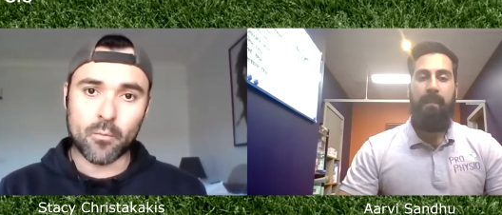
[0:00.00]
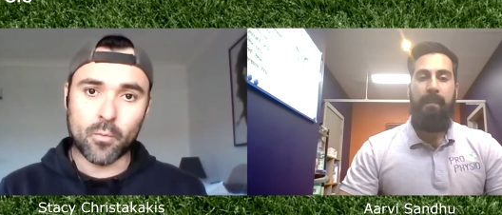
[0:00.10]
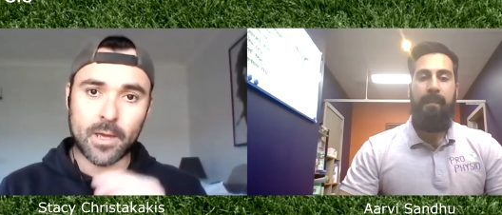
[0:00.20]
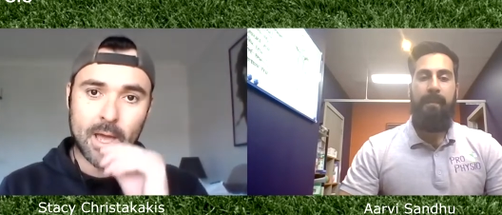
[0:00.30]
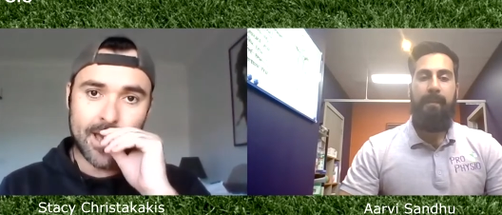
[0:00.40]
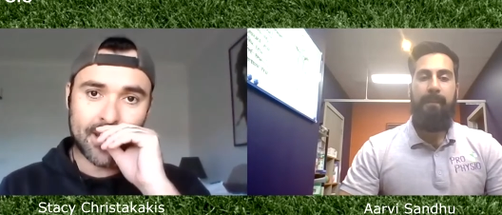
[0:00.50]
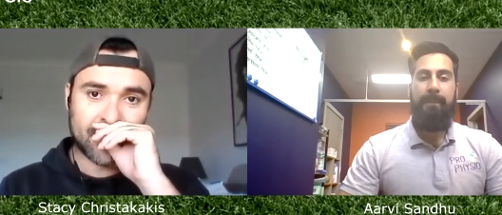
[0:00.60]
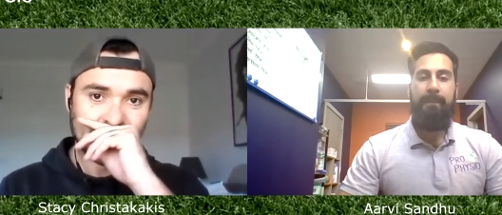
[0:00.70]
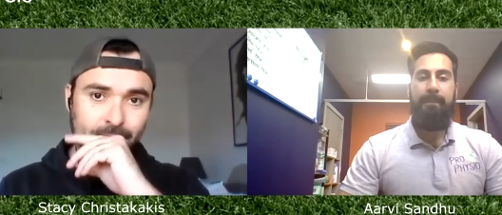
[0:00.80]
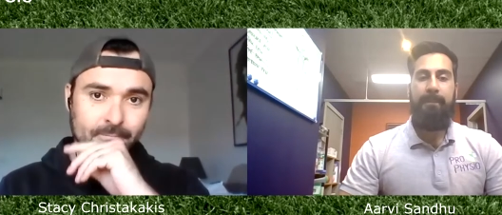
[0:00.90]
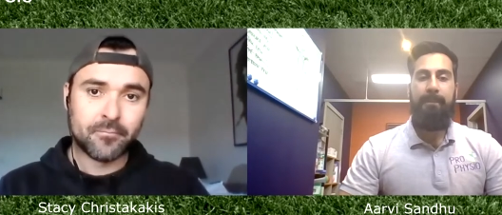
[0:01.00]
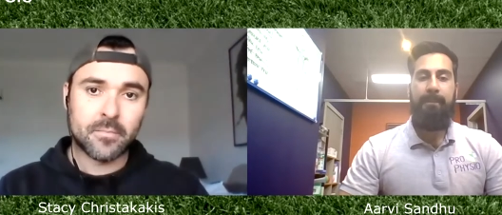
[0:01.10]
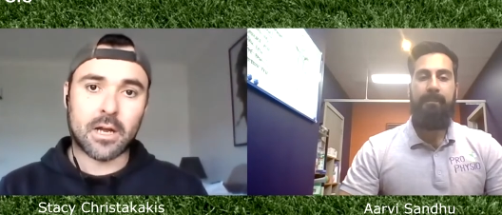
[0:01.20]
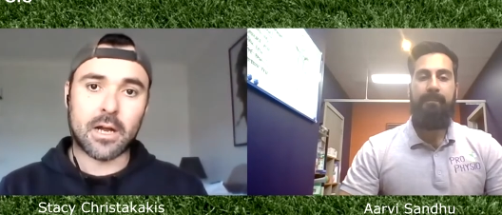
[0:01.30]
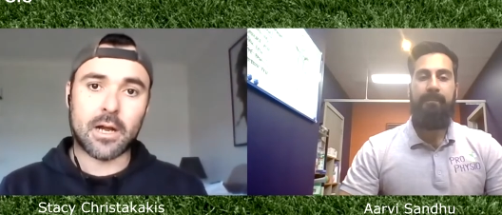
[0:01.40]
Speaker 1: we had
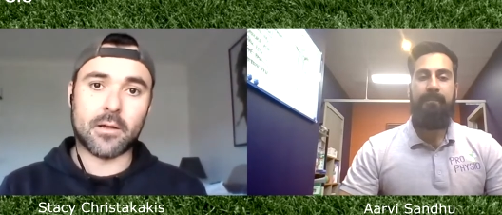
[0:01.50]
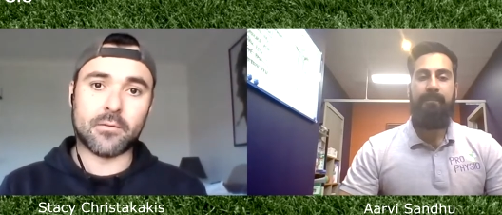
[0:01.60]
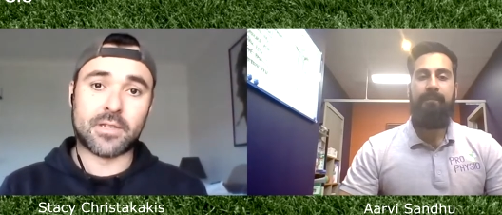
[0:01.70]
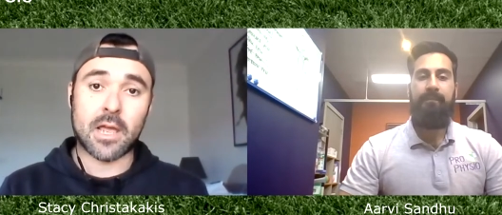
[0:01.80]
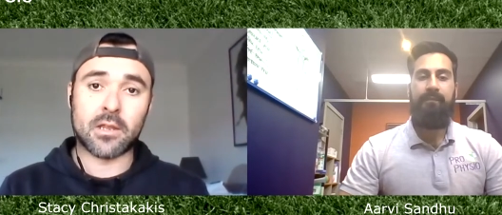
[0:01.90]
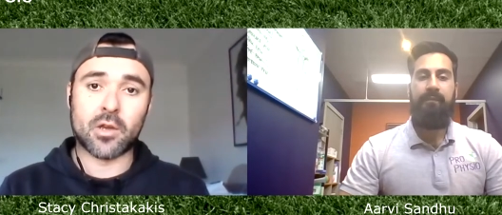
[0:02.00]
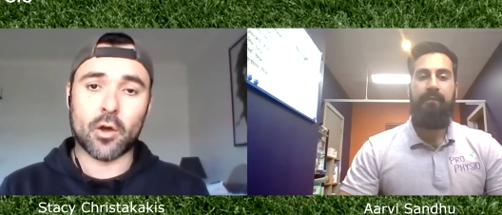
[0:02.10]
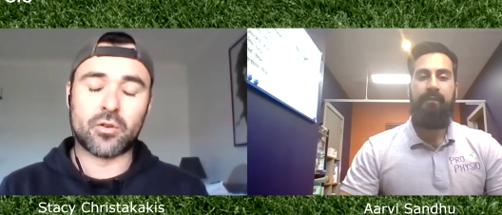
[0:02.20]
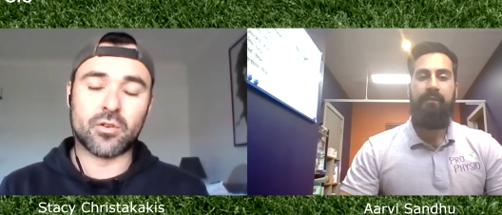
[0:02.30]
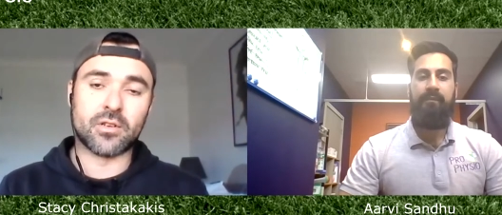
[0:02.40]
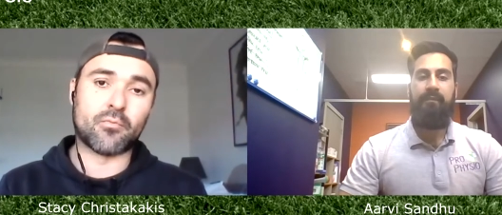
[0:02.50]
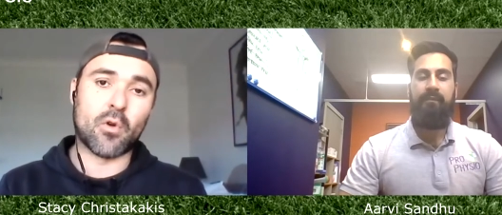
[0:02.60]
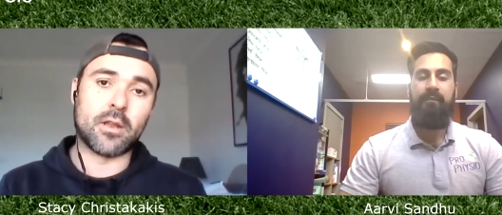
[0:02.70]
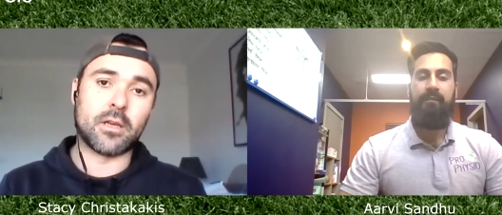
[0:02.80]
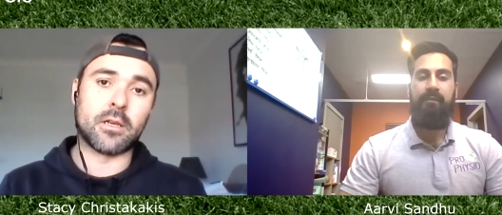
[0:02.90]
10 coaches
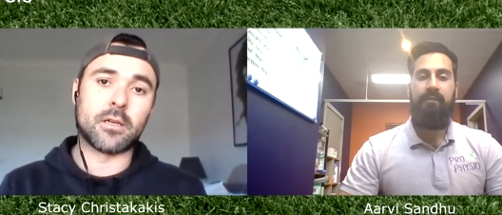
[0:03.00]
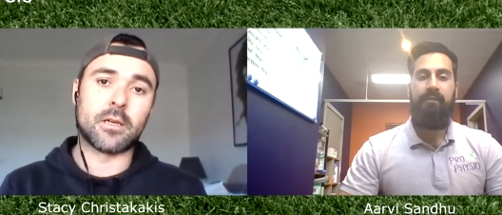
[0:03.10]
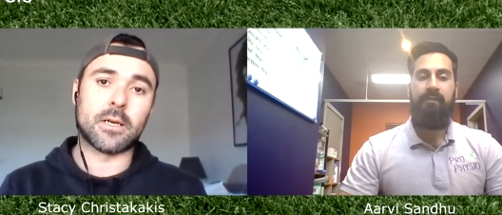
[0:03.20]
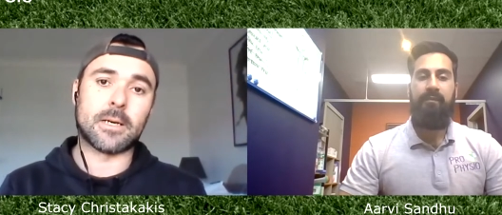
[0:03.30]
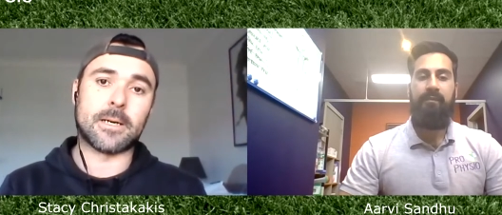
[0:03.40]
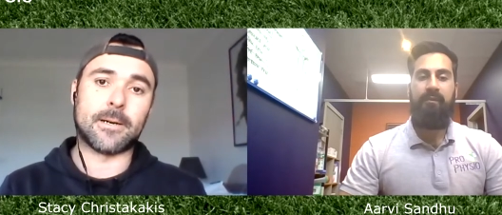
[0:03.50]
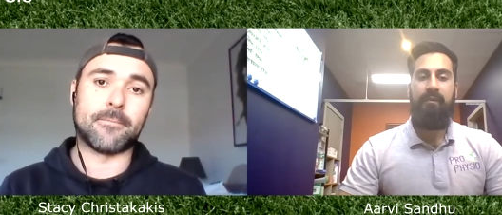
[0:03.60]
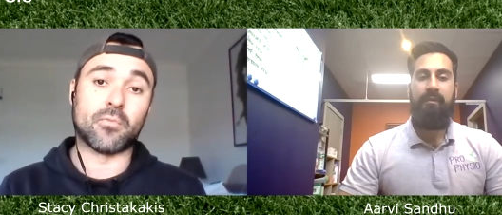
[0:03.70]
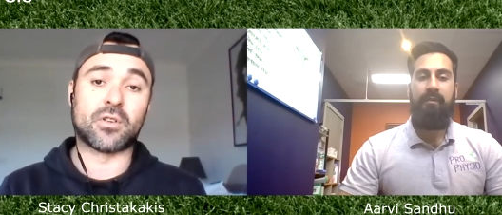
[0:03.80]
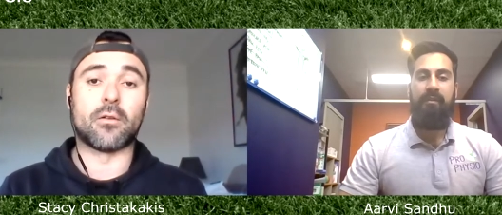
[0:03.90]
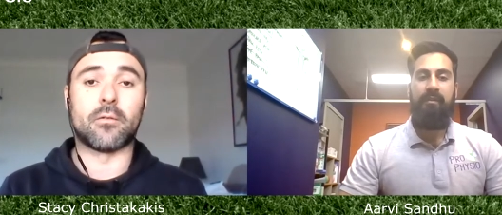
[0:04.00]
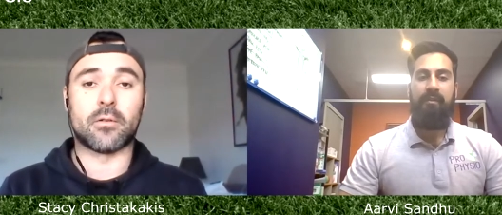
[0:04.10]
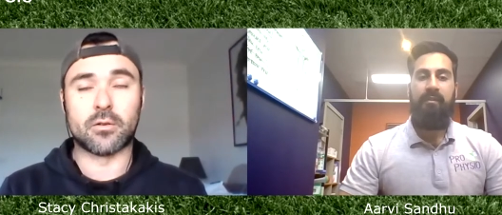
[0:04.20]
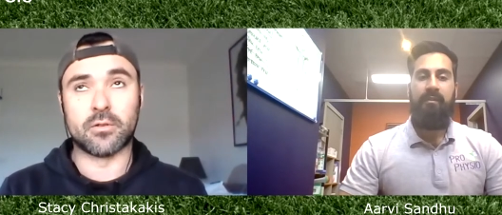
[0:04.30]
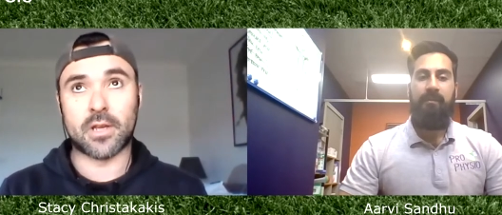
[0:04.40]
running I
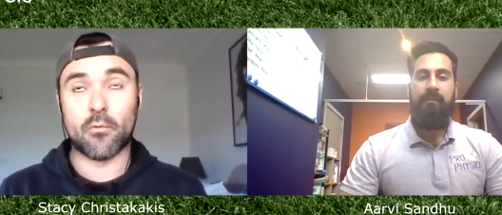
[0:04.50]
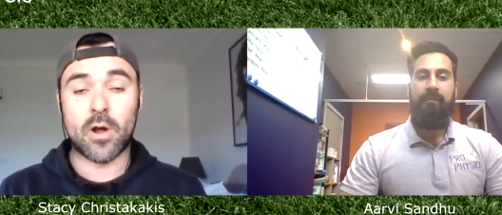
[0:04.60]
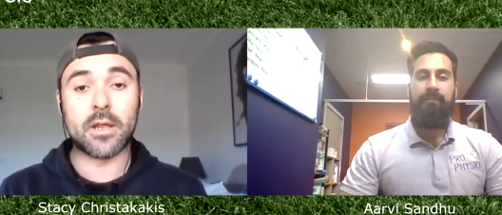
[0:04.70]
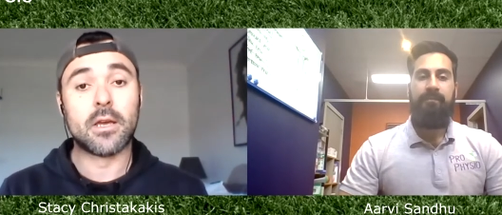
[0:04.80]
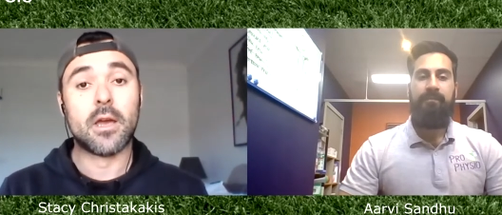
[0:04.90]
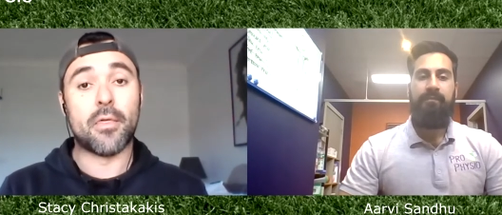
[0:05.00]
shouldn't say running.